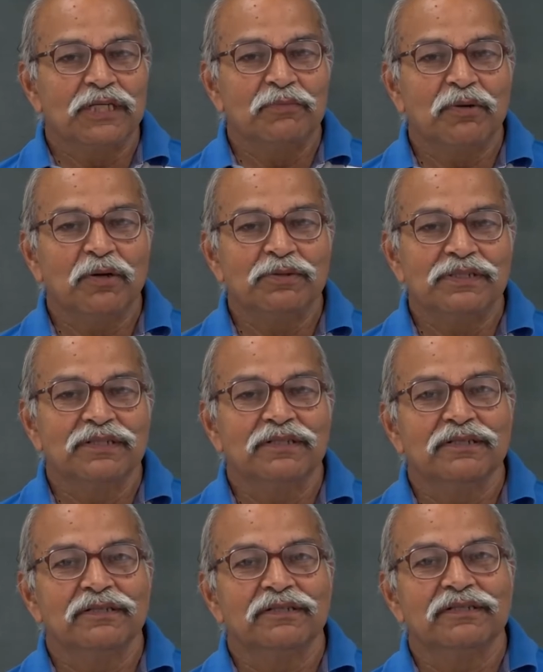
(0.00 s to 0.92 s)
about
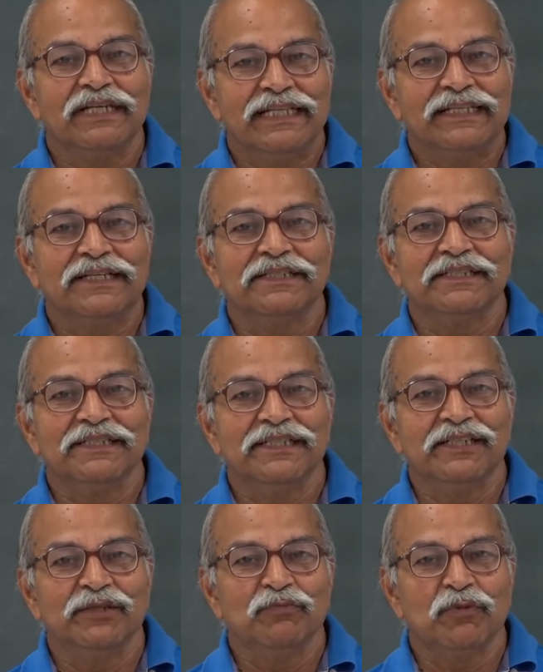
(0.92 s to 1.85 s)

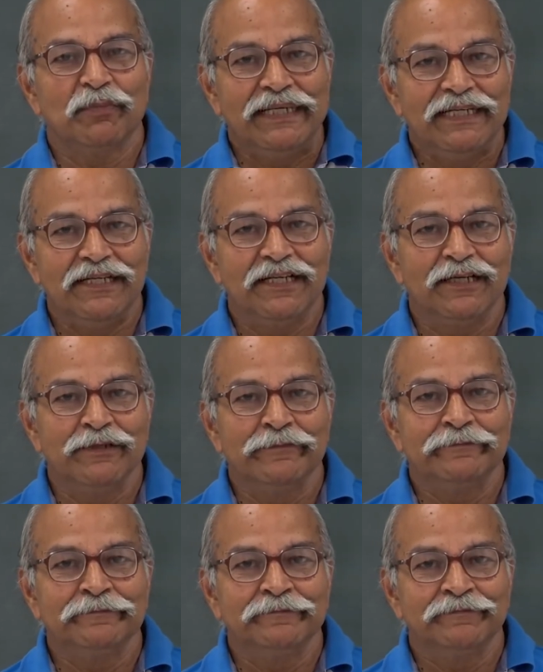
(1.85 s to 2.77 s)
energy,
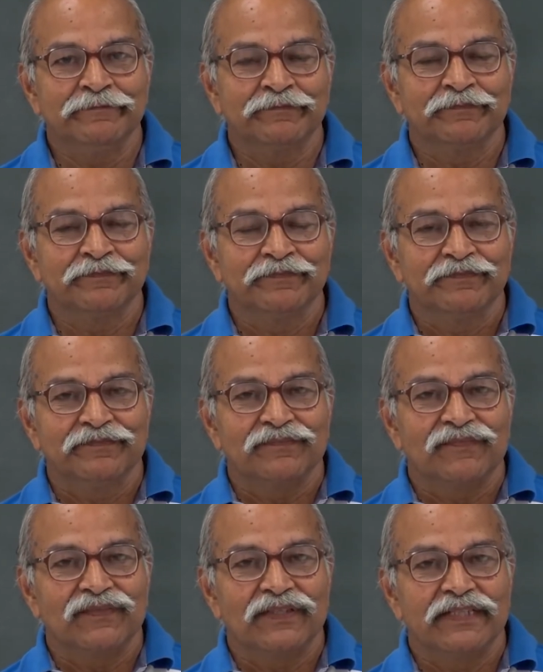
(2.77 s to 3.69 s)
momentum,
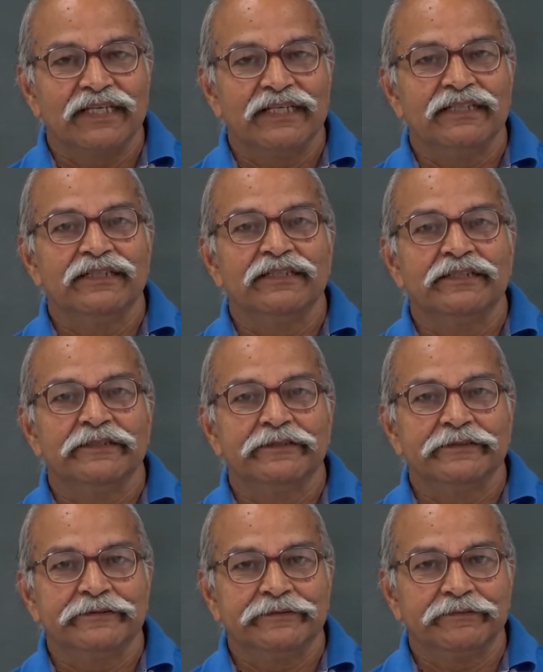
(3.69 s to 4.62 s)

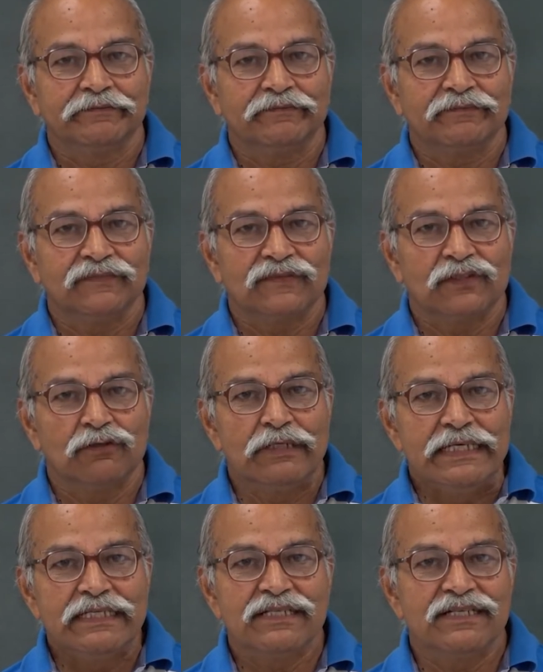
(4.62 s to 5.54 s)
then
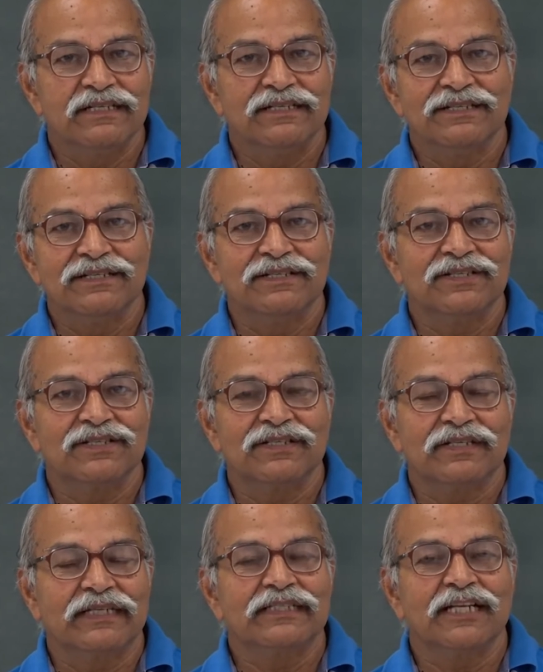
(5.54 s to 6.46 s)
collisions,
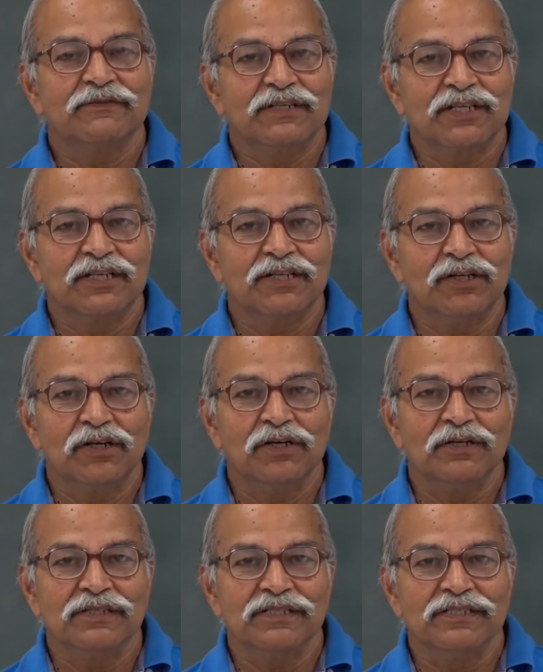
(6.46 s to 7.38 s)
conservation
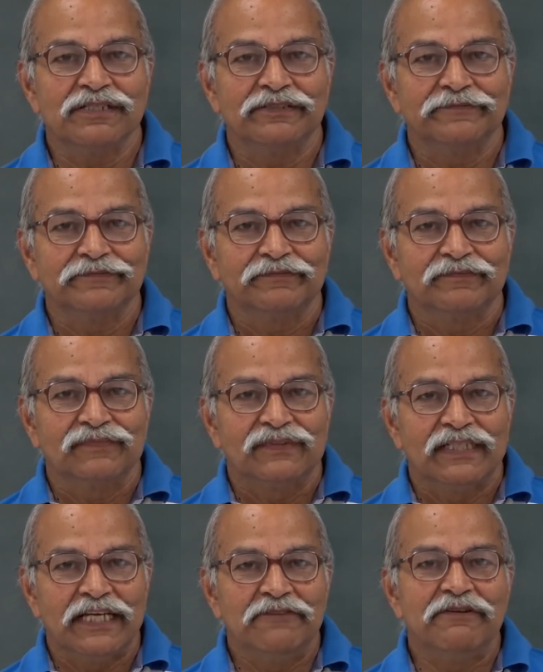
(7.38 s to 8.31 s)
laws,
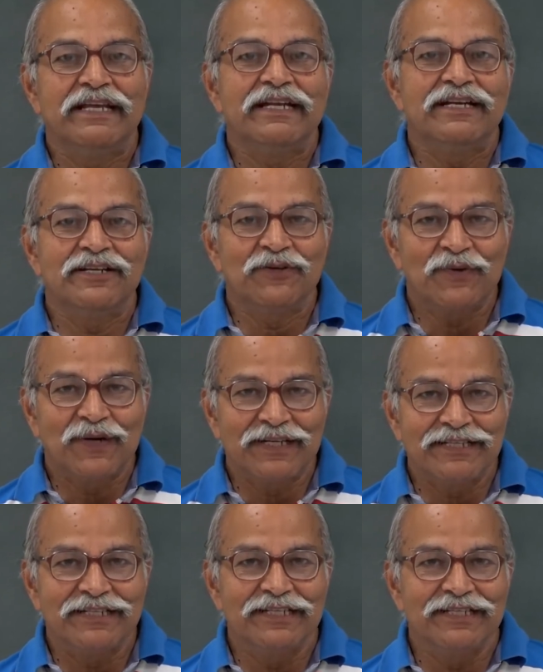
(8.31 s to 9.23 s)
invariant
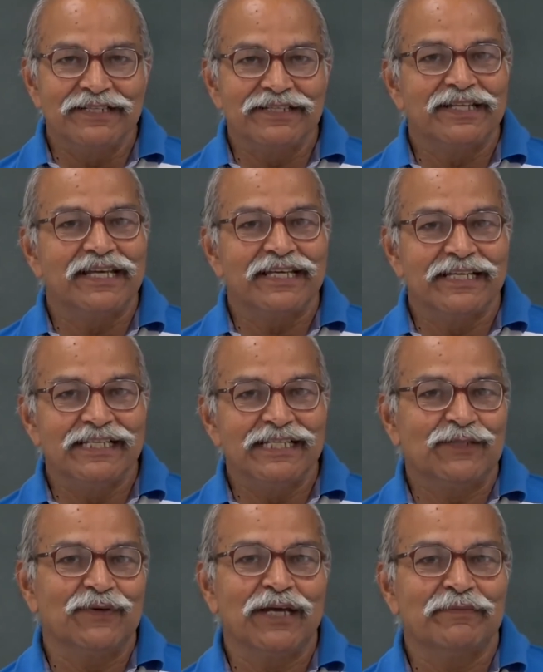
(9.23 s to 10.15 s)
quantities like E
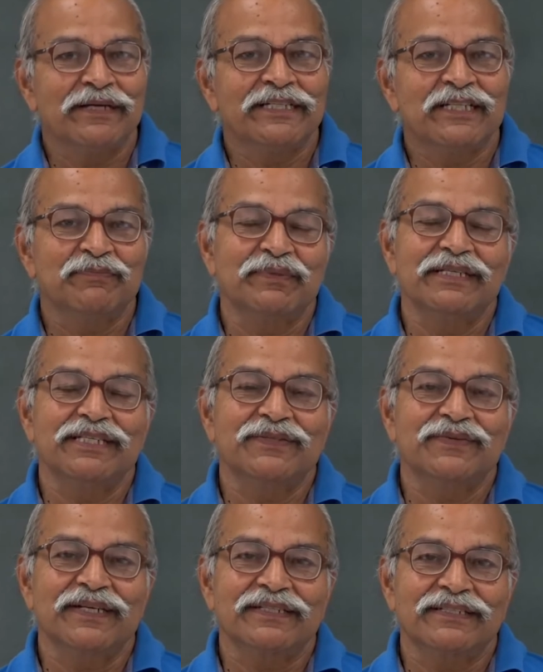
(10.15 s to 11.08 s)
square minus P
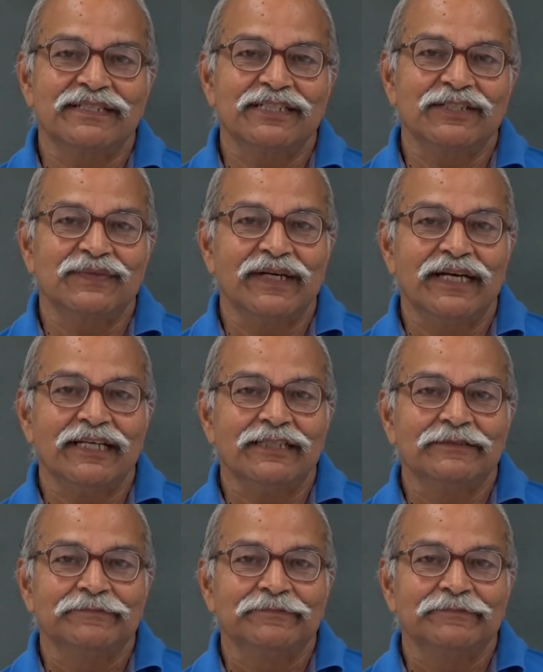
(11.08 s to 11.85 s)
square C square,